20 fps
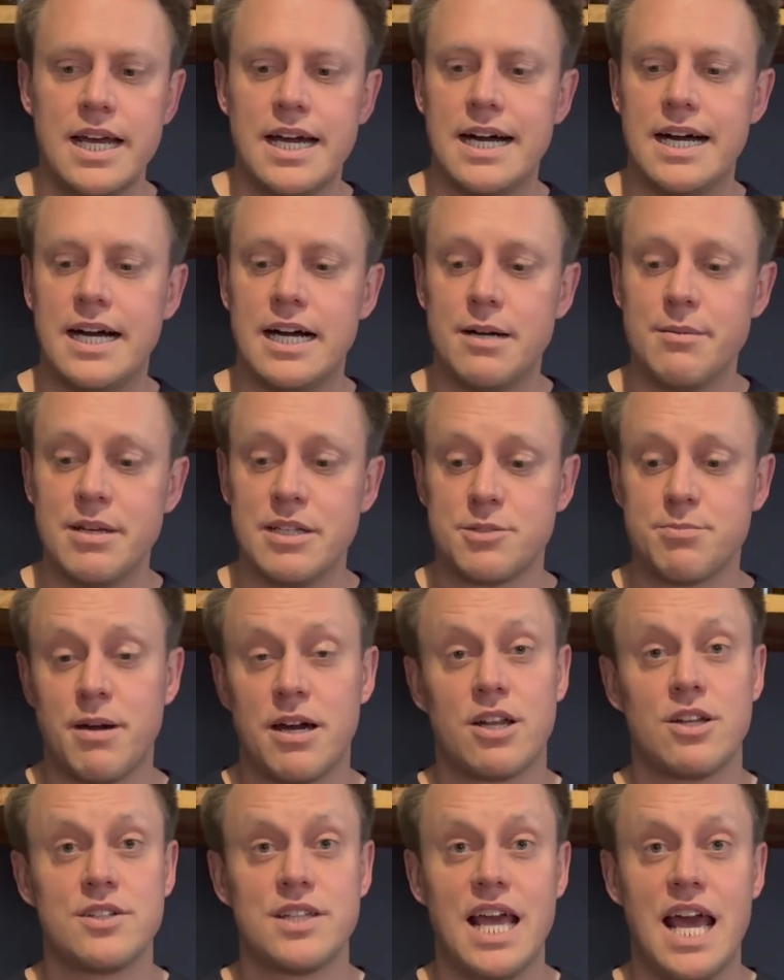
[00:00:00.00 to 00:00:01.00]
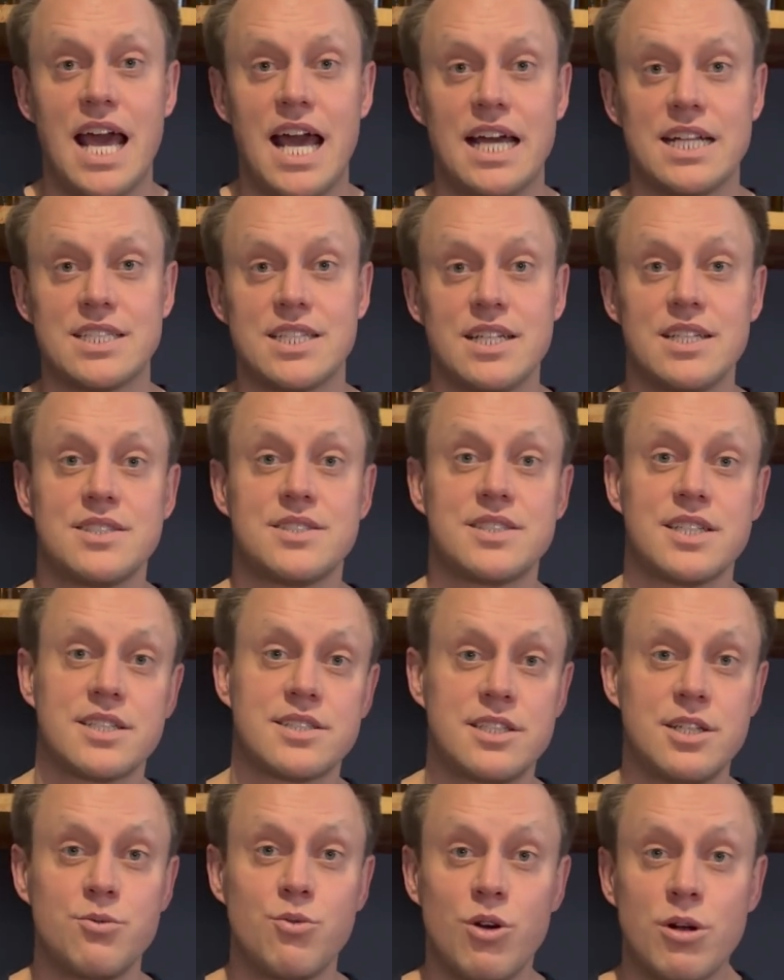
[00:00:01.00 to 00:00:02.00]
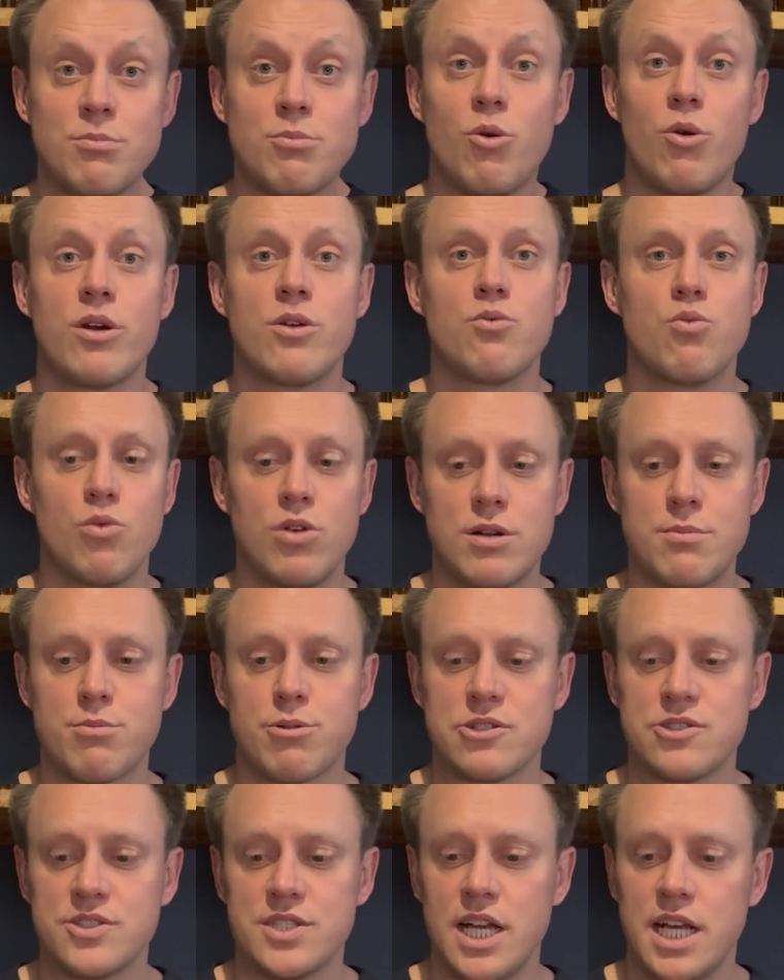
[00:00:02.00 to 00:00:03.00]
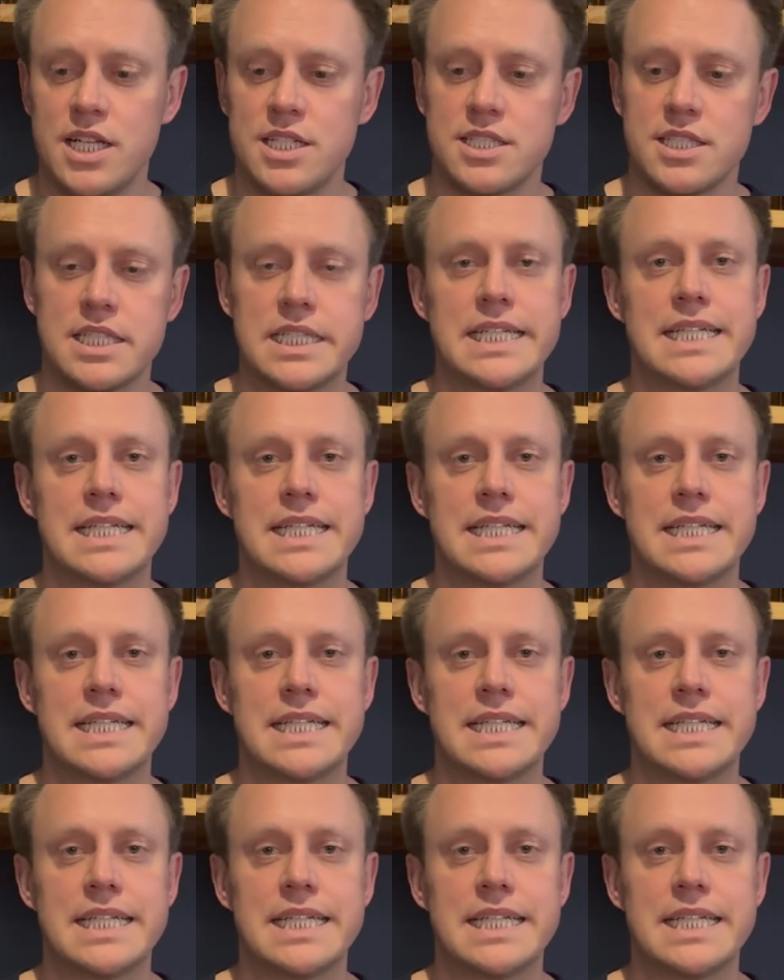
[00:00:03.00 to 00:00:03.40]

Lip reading: It's bottled at 61.1%.